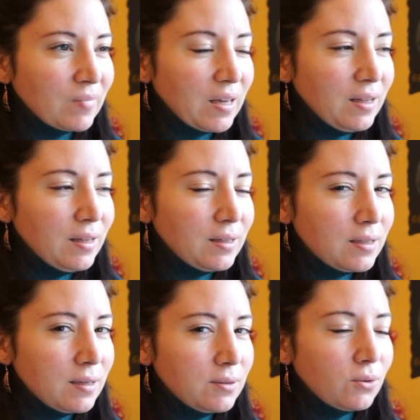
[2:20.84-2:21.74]
I think that's
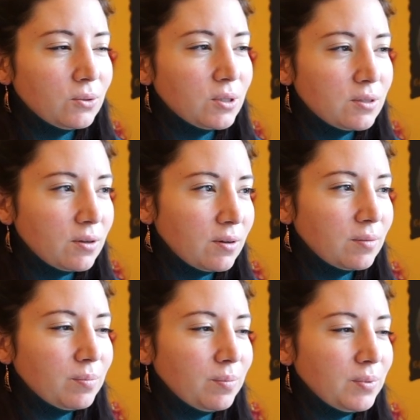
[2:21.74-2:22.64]
an indulgent
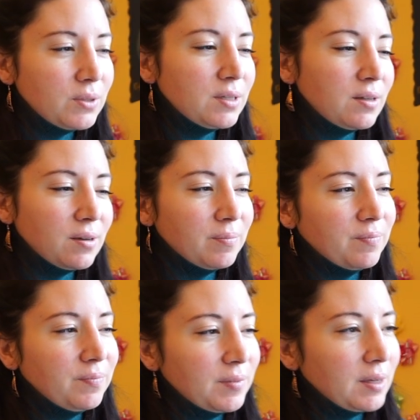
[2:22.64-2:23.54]
song, personally.
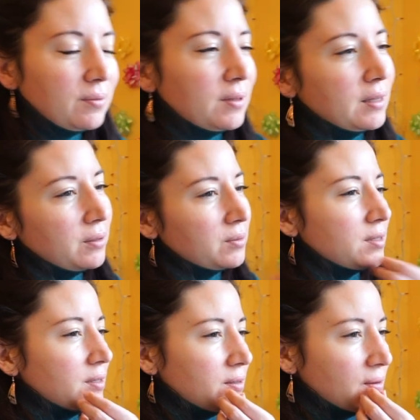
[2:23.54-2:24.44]
I don't think that was a
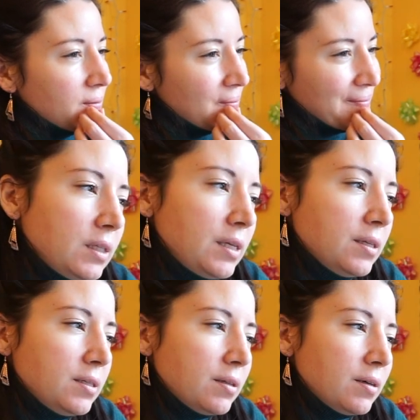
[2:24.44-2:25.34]
good song.
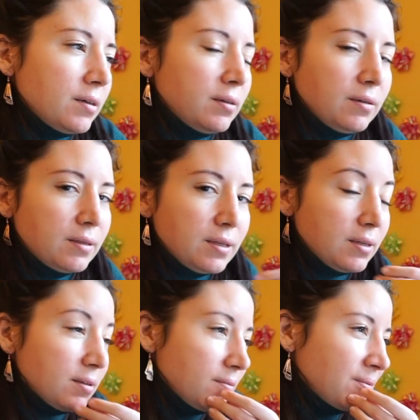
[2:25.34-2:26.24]
Tis the
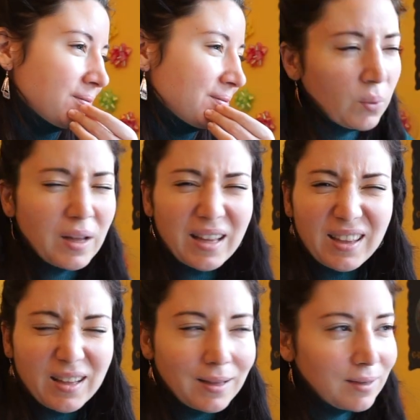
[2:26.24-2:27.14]
season. I like
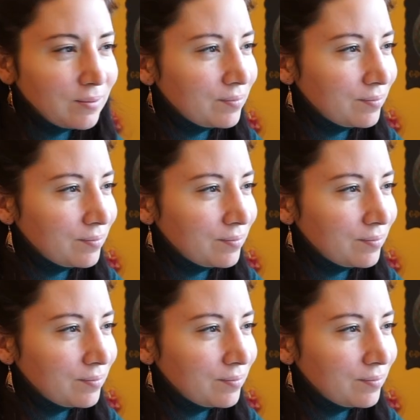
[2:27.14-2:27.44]
that line.